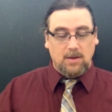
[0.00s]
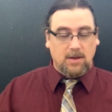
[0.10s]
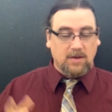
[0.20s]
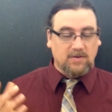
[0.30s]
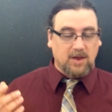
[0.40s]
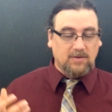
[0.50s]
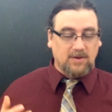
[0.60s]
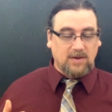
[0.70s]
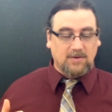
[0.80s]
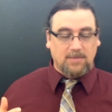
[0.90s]
he says,
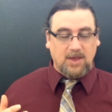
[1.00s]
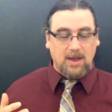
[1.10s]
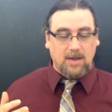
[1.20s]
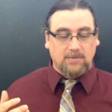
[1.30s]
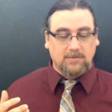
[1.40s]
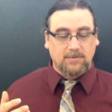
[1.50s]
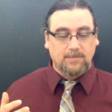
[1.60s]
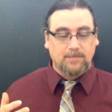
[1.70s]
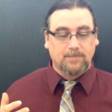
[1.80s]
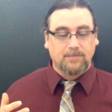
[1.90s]
say something else.
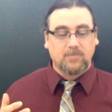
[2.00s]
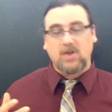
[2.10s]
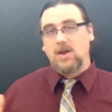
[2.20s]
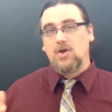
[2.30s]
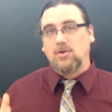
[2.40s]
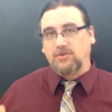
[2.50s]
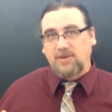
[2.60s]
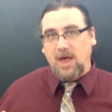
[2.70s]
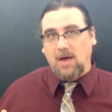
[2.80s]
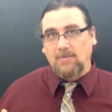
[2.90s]
Say to
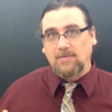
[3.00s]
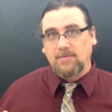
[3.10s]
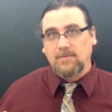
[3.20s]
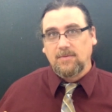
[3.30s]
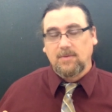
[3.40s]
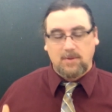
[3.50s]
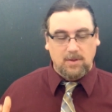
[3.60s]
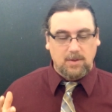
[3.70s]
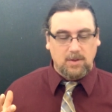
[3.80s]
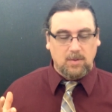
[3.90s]
yourself,
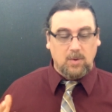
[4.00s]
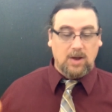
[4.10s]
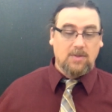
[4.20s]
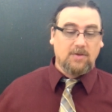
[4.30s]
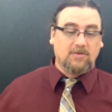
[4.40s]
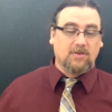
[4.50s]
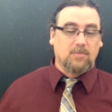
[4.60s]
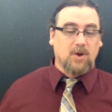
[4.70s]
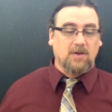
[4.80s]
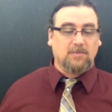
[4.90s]
well, this is the
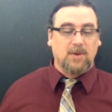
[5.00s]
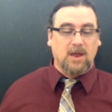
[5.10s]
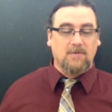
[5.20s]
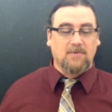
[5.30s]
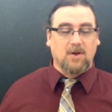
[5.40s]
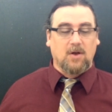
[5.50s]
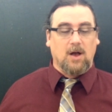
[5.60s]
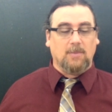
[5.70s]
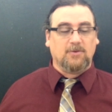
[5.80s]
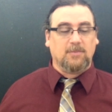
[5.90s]
price paid for a
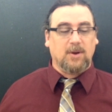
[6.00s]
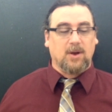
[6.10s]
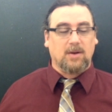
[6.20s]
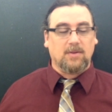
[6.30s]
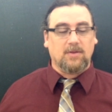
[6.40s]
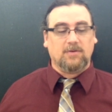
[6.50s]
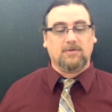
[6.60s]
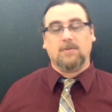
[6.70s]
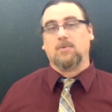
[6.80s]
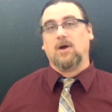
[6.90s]
calm spirit. This
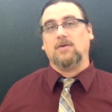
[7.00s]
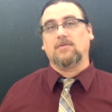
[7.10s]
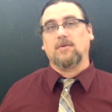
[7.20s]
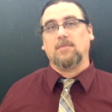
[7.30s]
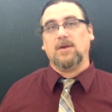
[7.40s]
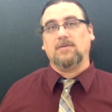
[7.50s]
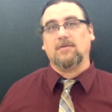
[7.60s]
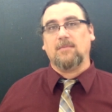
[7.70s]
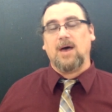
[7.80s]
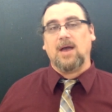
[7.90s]
is the price for peace
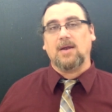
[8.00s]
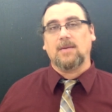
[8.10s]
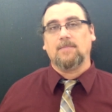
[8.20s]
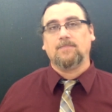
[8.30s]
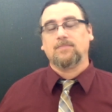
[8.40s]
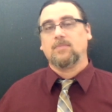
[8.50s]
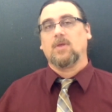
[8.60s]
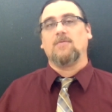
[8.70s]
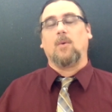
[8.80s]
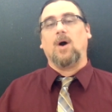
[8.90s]
of mind.
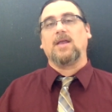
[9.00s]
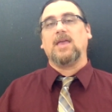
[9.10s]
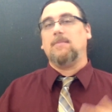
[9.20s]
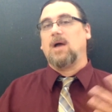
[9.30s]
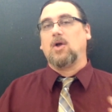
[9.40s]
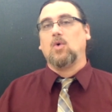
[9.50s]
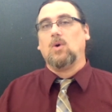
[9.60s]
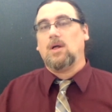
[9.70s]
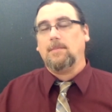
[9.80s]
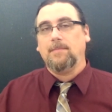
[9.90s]
If I want to keep my
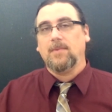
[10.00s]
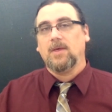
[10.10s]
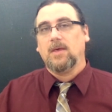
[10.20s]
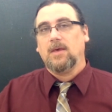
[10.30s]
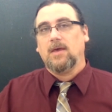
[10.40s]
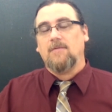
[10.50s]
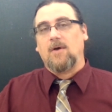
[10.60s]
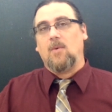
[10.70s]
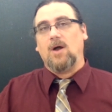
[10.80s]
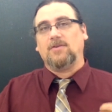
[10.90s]
cool, if
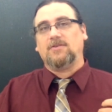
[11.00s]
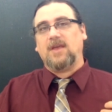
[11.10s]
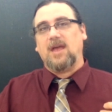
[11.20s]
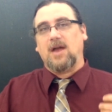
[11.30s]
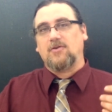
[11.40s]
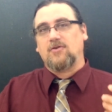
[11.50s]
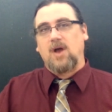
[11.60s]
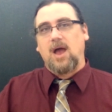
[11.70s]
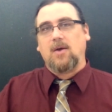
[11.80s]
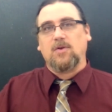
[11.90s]
I want to stay on
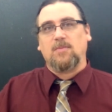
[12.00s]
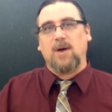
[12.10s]
track with